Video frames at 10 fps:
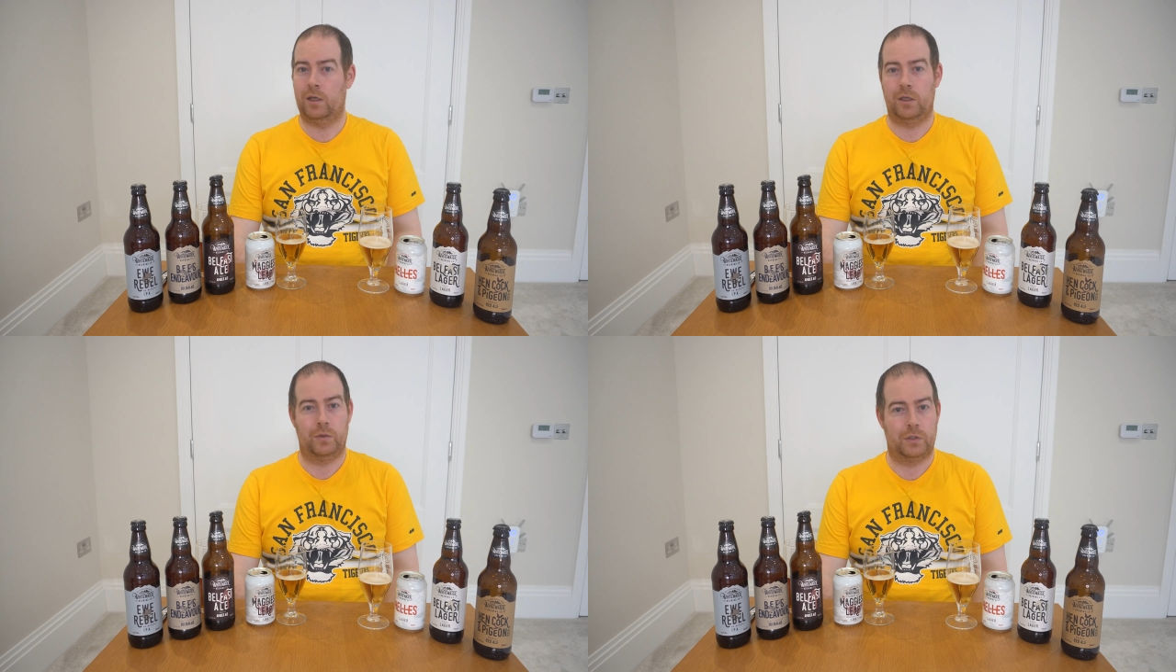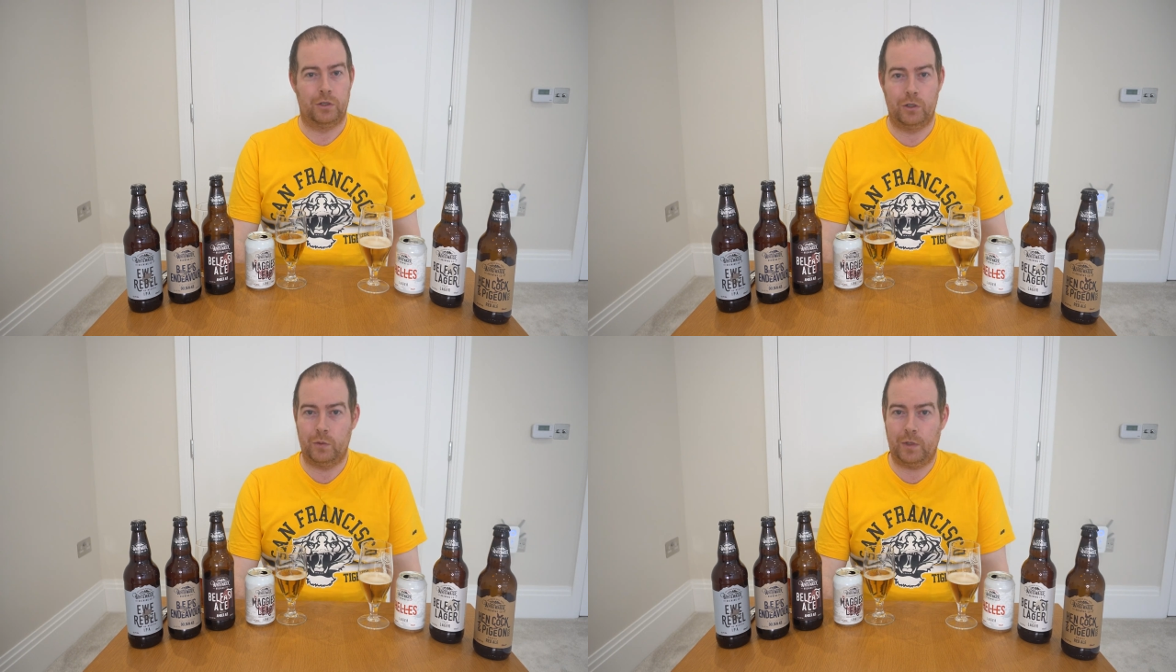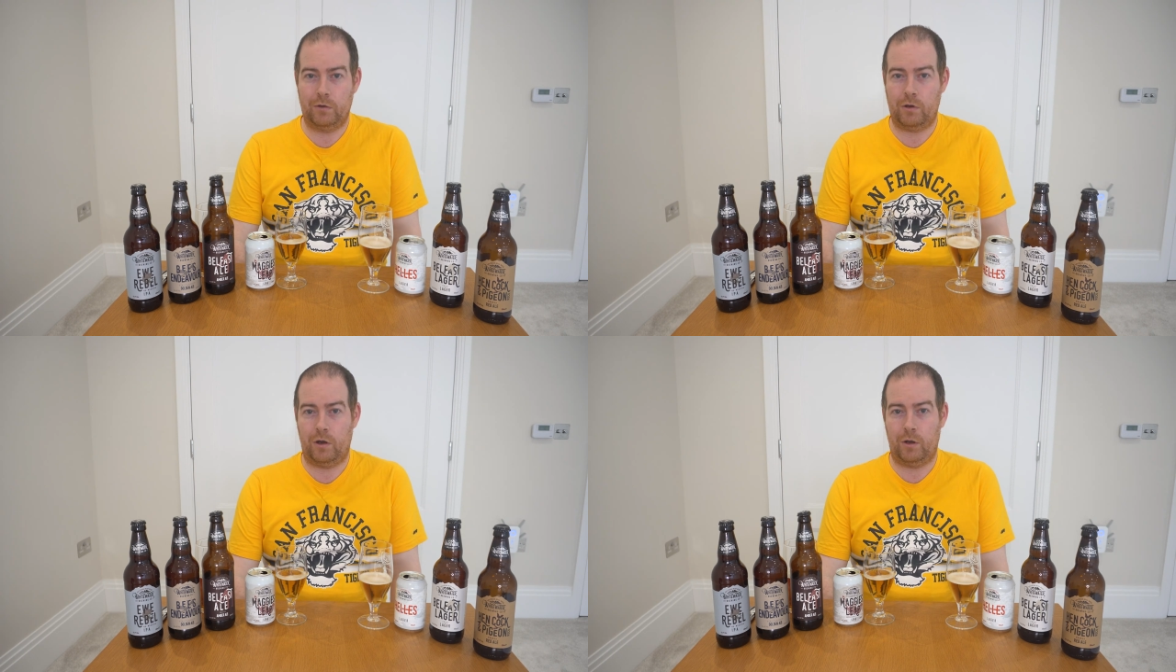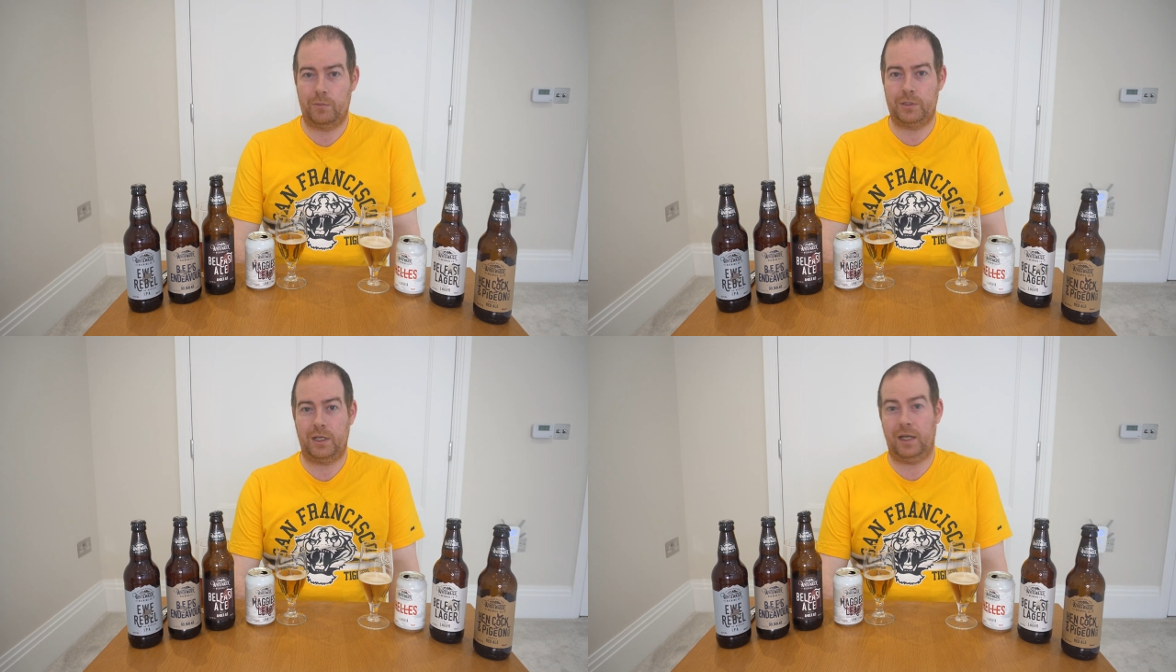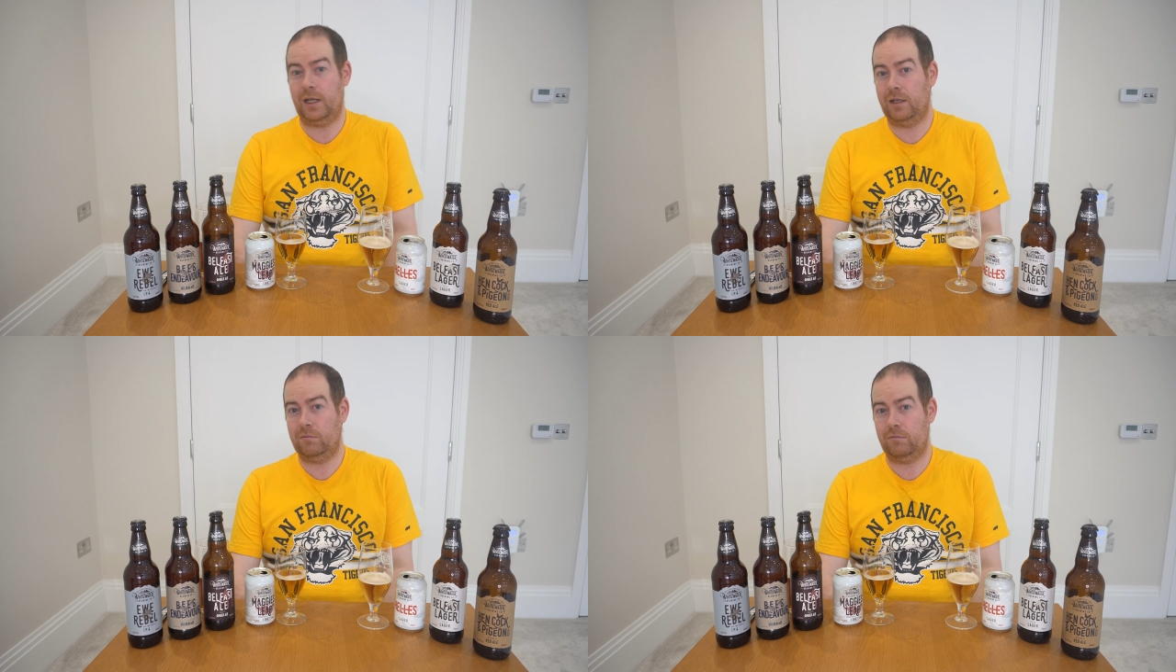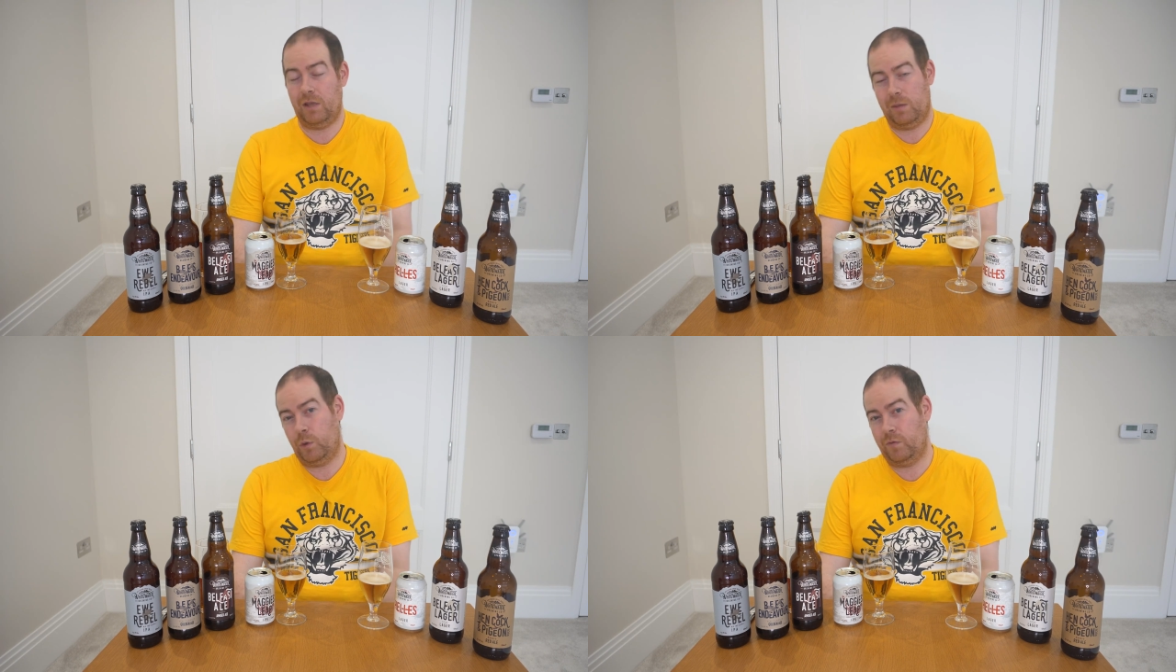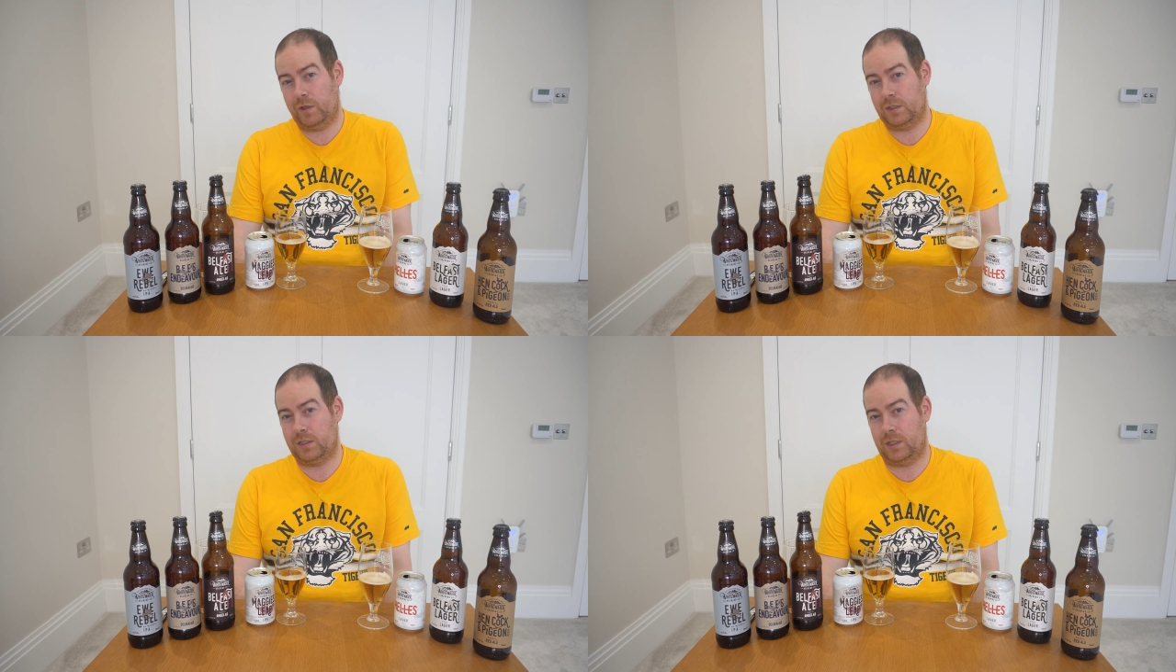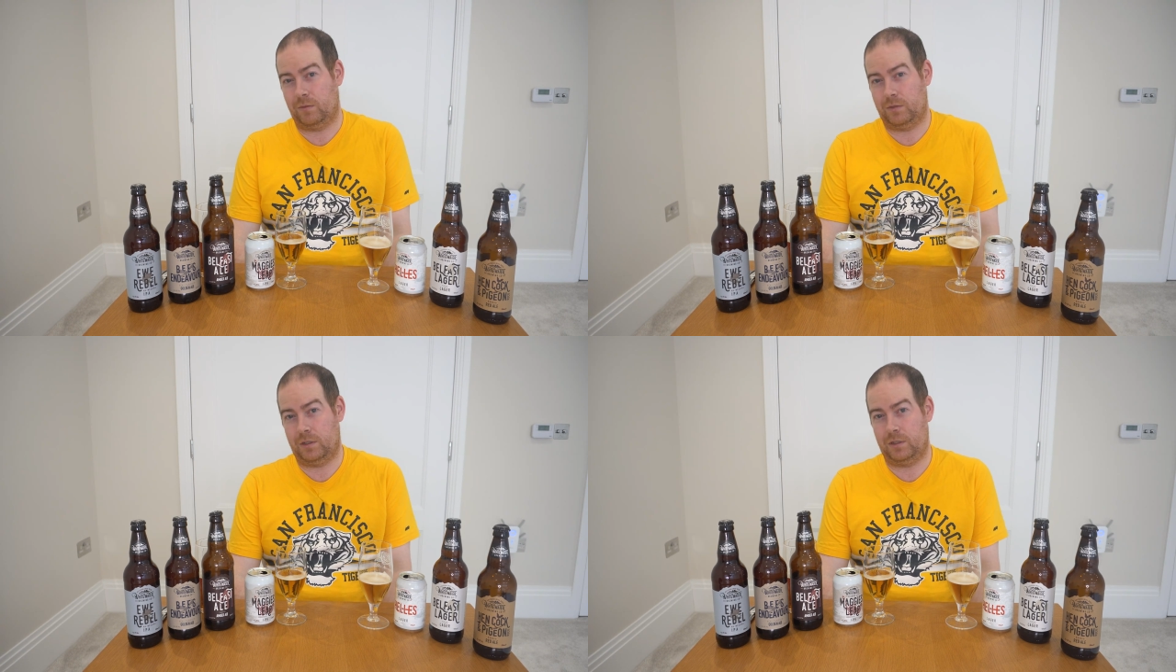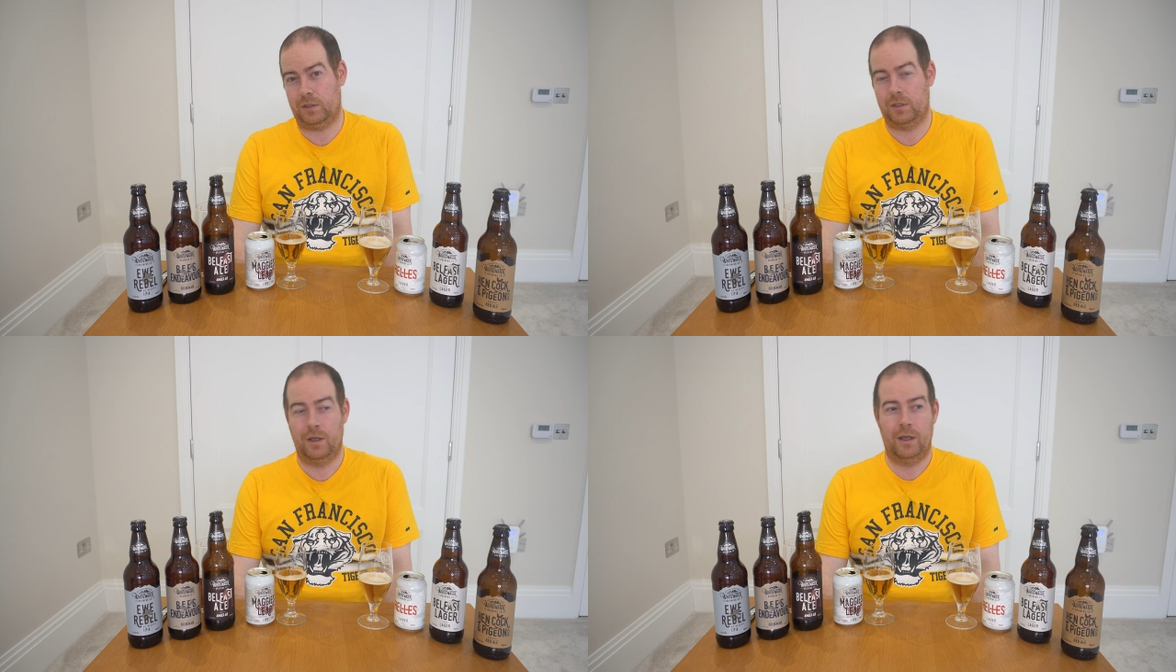using New World hops, and then their move into seltzers.